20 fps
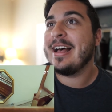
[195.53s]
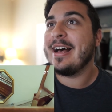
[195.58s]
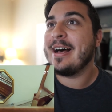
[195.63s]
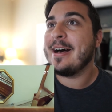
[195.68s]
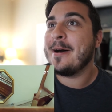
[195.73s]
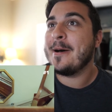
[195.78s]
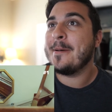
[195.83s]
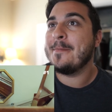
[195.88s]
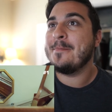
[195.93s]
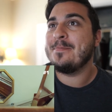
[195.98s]

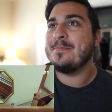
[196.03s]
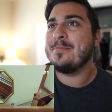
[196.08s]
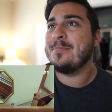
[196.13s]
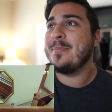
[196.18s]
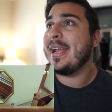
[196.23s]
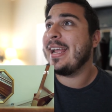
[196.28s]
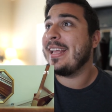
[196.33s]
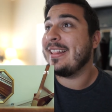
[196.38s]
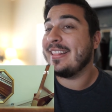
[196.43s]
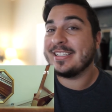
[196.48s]
Um,
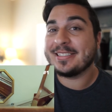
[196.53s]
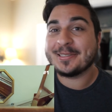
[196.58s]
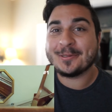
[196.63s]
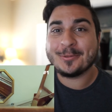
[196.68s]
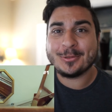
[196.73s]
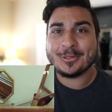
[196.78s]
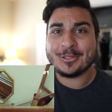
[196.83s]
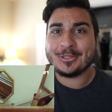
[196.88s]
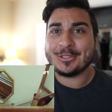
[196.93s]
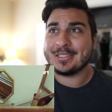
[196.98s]
man, this
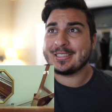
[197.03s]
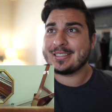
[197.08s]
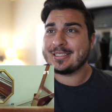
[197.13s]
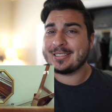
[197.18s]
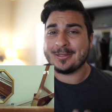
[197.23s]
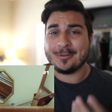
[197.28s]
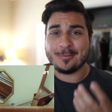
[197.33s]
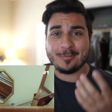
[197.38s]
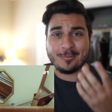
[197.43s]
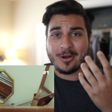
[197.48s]
was just
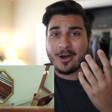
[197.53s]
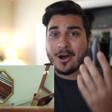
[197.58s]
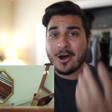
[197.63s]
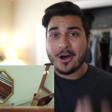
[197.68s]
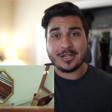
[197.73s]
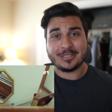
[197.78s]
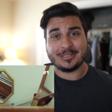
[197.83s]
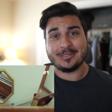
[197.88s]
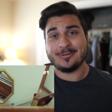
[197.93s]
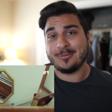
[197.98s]
some
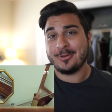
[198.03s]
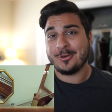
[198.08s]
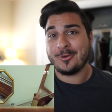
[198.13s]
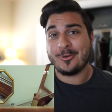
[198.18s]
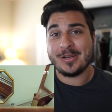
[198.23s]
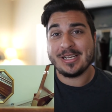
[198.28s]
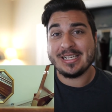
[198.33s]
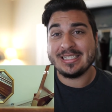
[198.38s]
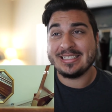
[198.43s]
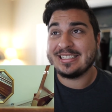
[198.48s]
awesome
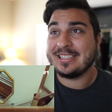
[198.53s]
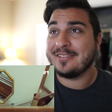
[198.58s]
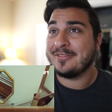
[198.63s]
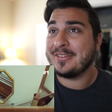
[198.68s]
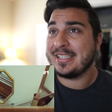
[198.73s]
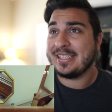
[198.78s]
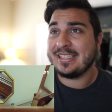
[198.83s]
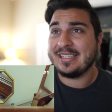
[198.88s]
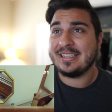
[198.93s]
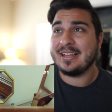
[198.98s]

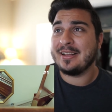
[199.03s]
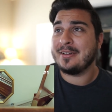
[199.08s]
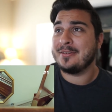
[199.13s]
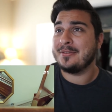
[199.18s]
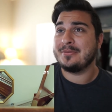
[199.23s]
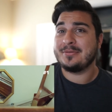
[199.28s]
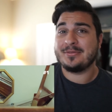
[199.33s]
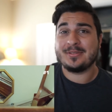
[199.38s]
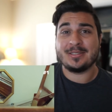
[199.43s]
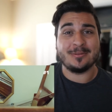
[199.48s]
creativity
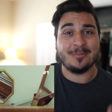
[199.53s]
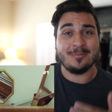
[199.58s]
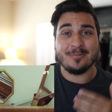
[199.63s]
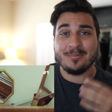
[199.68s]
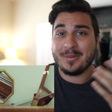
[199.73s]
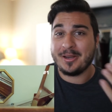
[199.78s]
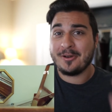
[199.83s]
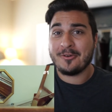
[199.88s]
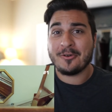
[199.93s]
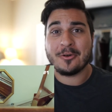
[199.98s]
of
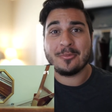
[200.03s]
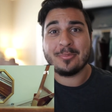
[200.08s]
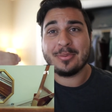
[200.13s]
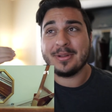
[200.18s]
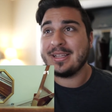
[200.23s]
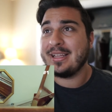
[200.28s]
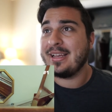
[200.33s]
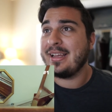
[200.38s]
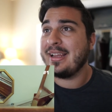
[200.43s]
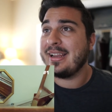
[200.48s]
some mirror
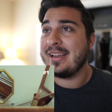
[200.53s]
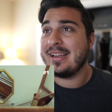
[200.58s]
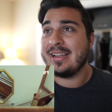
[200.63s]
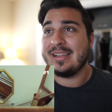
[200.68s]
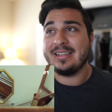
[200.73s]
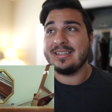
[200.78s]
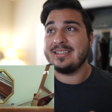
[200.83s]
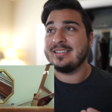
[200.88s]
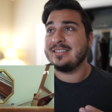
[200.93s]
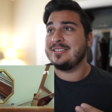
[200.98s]
play
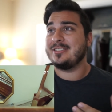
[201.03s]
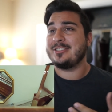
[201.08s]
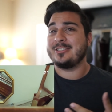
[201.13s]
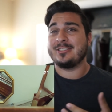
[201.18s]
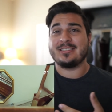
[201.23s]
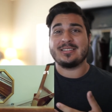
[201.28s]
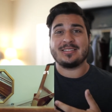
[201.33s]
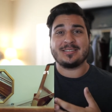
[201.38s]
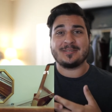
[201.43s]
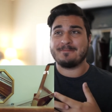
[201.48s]
and
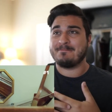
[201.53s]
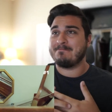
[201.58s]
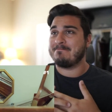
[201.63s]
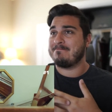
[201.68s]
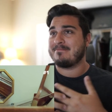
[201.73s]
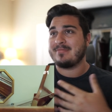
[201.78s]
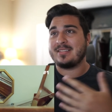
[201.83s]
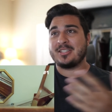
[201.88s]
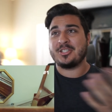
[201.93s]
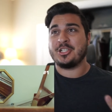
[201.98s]
just
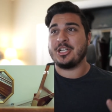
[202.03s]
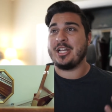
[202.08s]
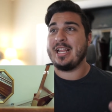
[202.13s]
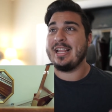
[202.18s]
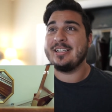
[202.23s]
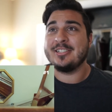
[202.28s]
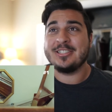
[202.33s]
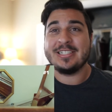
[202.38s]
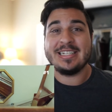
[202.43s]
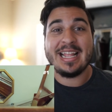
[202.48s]

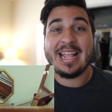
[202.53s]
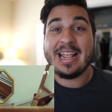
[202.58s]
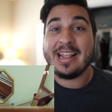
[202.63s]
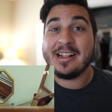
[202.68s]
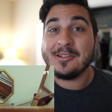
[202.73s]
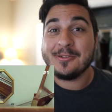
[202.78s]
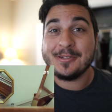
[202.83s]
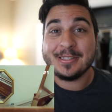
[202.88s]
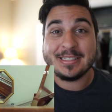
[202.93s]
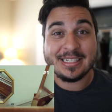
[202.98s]
changing
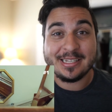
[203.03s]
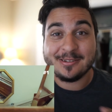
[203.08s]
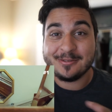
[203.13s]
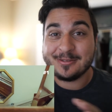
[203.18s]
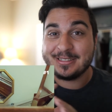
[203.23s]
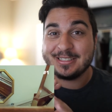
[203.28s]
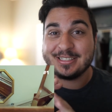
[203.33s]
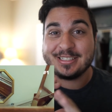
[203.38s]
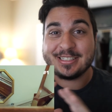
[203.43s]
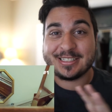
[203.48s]
angles. It
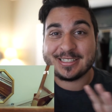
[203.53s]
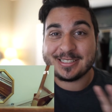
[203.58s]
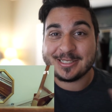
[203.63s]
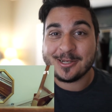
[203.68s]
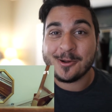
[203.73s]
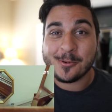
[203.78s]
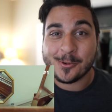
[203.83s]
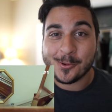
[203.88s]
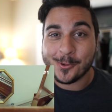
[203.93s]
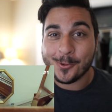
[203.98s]
was just
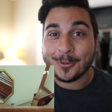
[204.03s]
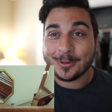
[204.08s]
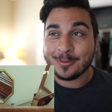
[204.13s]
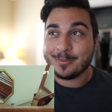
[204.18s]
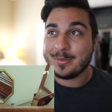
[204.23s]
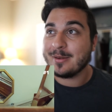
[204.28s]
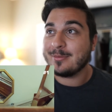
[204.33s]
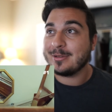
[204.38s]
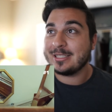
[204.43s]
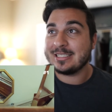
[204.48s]
so cool to
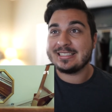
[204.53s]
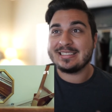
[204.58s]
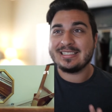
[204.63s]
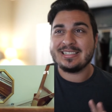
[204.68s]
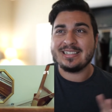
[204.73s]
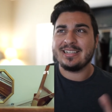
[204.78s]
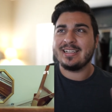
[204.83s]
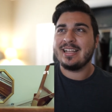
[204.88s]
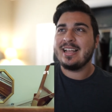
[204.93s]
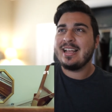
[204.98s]
be able to
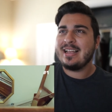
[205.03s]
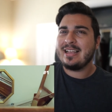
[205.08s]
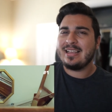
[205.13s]
see.